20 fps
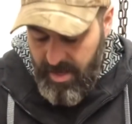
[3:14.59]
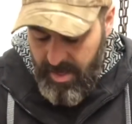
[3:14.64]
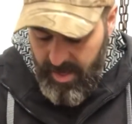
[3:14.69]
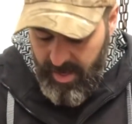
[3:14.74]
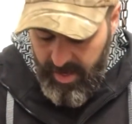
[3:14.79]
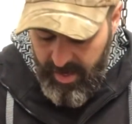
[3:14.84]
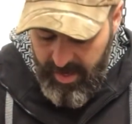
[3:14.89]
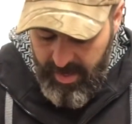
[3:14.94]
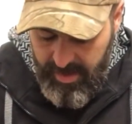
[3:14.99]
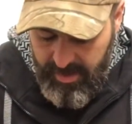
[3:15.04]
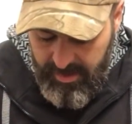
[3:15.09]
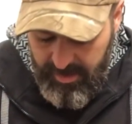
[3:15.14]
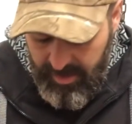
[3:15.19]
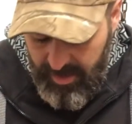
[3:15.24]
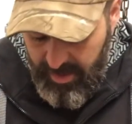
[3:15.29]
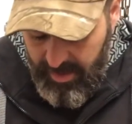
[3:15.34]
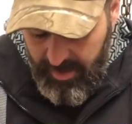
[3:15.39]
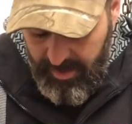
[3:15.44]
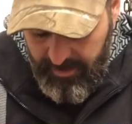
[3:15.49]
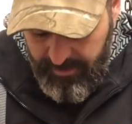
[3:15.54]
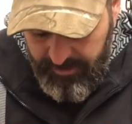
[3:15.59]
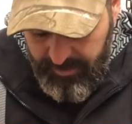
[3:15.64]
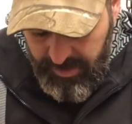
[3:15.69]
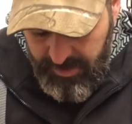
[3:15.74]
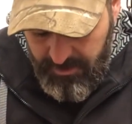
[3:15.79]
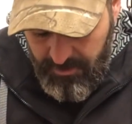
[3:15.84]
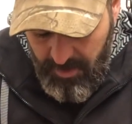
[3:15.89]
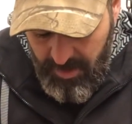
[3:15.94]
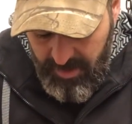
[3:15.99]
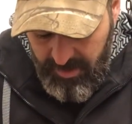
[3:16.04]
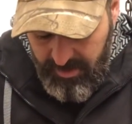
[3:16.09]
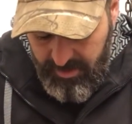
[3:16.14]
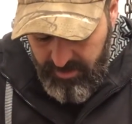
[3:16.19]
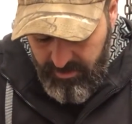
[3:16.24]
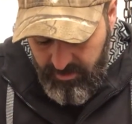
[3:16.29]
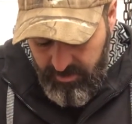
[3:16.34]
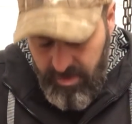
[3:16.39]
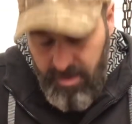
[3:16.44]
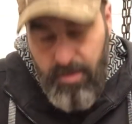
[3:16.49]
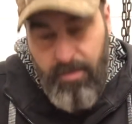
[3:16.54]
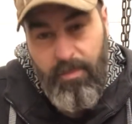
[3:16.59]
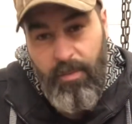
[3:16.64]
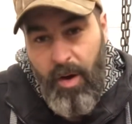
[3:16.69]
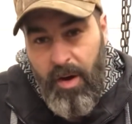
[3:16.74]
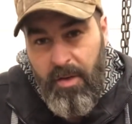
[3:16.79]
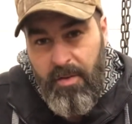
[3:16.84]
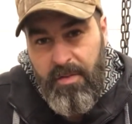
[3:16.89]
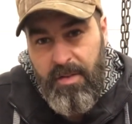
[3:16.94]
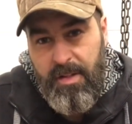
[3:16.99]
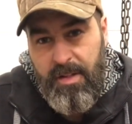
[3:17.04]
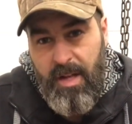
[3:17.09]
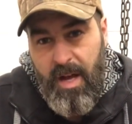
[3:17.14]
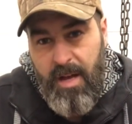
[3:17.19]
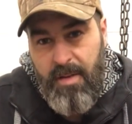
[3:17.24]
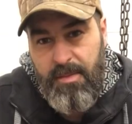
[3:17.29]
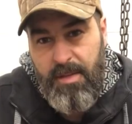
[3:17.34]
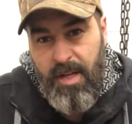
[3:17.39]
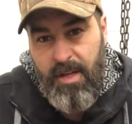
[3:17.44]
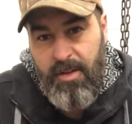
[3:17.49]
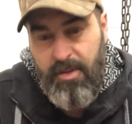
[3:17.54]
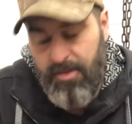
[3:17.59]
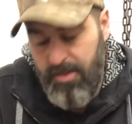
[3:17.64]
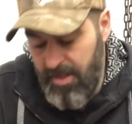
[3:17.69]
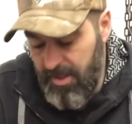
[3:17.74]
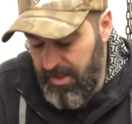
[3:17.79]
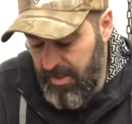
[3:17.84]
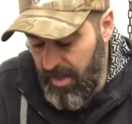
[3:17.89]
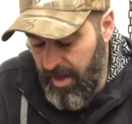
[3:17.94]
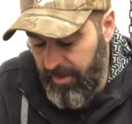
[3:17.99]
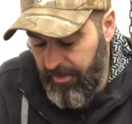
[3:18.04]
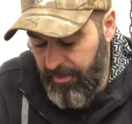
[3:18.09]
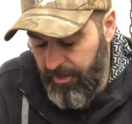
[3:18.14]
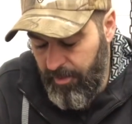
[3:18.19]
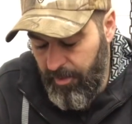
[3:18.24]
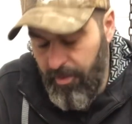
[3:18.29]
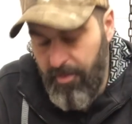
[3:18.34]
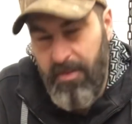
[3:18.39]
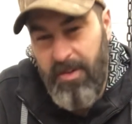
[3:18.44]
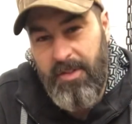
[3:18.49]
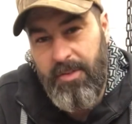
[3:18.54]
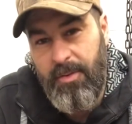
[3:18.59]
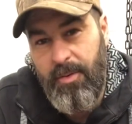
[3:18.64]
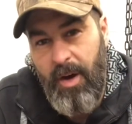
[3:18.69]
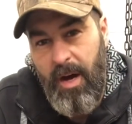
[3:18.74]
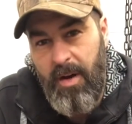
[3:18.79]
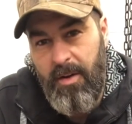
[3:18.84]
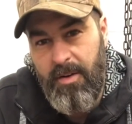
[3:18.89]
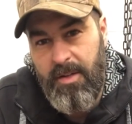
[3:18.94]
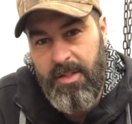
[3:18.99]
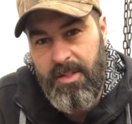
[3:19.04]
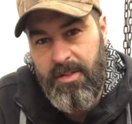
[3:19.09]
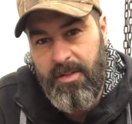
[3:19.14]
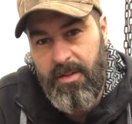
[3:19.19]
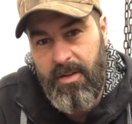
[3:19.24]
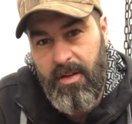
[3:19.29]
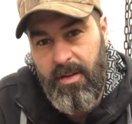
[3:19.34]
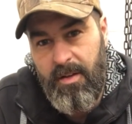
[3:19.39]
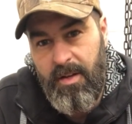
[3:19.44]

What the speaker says: And it's been one of the times I used this knife for over 2 hours.